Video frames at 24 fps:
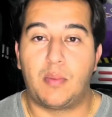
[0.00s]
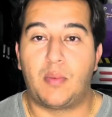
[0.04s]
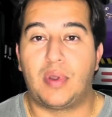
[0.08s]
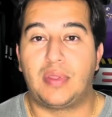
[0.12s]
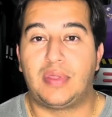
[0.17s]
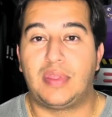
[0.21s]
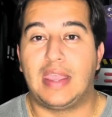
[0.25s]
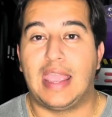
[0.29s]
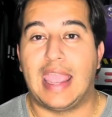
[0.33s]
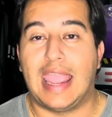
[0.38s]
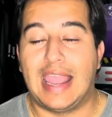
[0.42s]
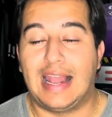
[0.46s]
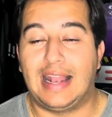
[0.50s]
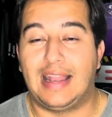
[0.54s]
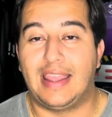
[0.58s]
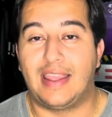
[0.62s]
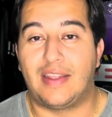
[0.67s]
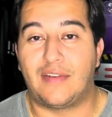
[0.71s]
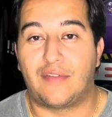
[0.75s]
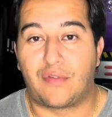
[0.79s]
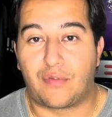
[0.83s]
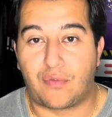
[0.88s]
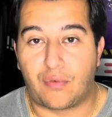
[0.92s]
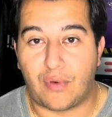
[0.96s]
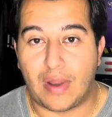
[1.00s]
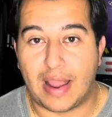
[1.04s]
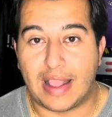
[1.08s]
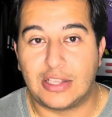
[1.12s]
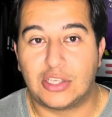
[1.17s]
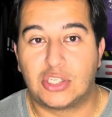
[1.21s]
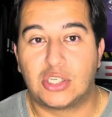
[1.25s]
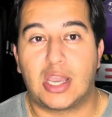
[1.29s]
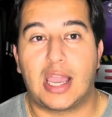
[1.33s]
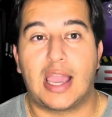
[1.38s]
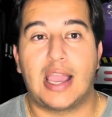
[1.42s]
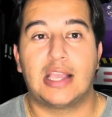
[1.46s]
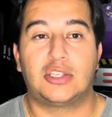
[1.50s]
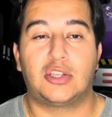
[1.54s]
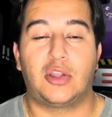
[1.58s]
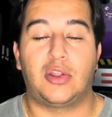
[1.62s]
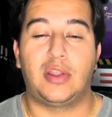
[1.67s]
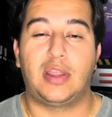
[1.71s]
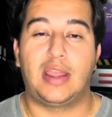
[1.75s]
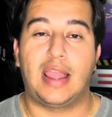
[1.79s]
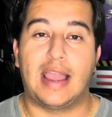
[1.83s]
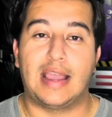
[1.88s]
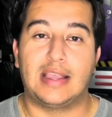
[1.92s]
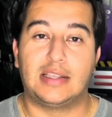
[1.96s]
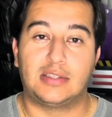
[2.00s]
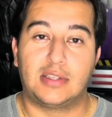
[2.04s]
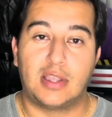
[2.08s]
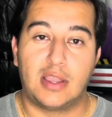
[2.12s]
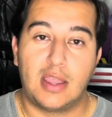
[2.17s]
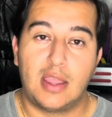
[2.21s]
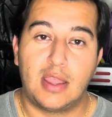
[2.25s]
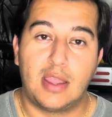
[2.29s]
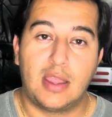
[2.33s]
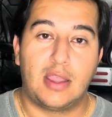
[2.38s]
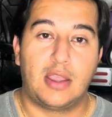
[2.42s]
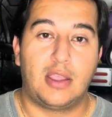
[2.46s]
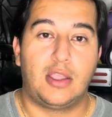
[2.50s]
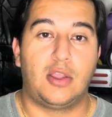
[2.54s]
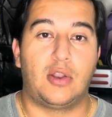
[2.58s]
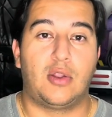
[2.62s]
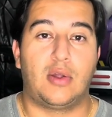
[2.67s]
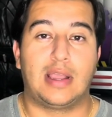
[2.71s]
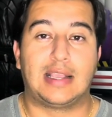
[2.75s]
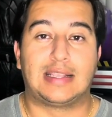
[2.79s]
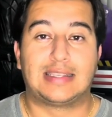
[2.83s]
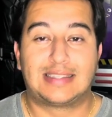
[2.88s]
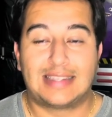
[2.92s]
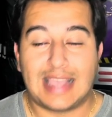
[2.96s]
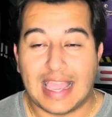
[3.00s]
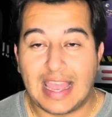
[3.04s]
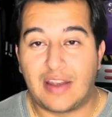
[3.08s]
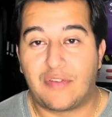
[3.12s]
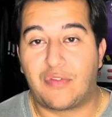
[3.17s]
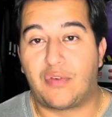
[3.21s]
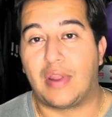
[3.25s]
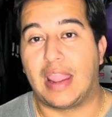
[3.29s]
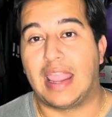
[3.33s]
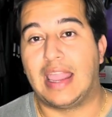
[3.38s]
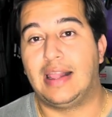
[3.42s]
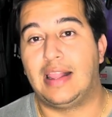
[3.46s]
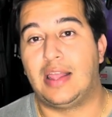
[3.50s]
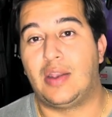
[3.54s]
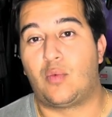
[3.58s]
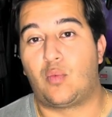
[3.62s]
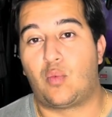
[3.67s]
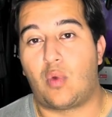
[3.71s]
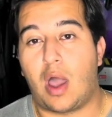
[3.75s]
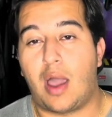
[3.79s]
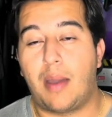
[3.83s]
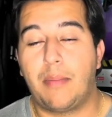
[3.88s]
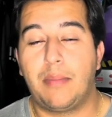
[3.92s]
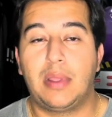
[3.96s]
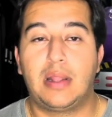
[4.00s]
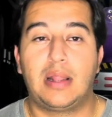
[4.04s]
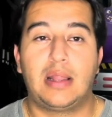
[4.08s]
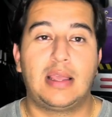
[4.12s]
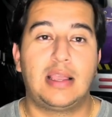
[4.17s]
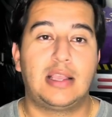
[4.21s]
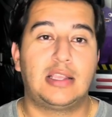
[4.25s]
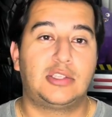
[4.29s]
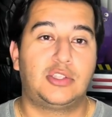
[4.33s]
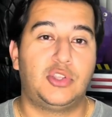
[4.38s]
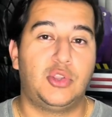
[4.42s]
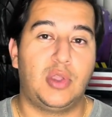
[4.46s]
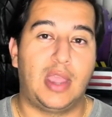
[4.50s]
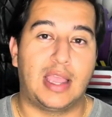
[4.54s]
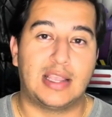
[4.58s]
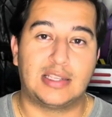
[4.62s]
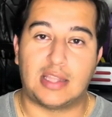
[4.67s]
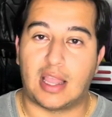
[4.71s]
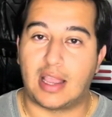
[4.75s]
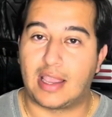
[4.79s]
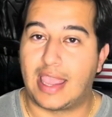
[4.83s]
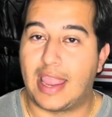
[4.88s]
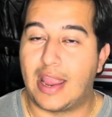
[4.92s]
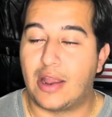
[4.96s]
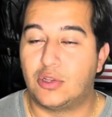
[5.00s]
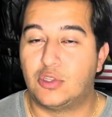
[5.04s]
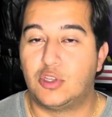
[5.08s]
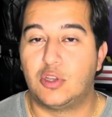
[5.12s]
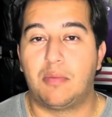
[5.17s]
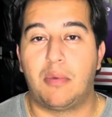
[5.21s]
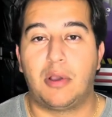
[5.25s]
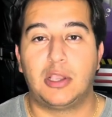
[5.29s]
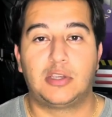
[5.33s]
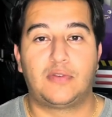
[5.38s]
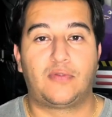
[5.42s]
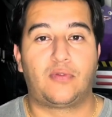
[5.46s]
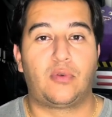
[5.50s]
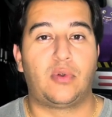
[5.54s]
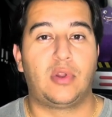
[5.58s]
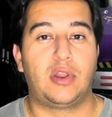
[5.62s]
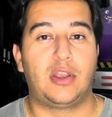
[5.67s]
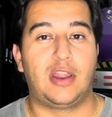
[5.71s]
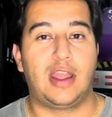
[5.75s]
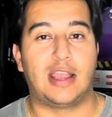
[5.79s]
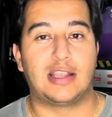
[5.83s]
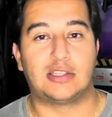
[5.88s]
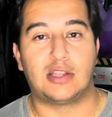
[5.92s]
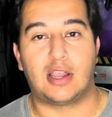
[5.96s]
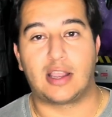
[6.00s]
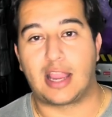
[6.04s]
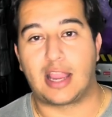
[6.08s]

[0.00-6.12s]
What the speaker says: with the Alien franchise. Are you guys, excited for Alien Romulus? Do you guys not care too much for it? Do you guys not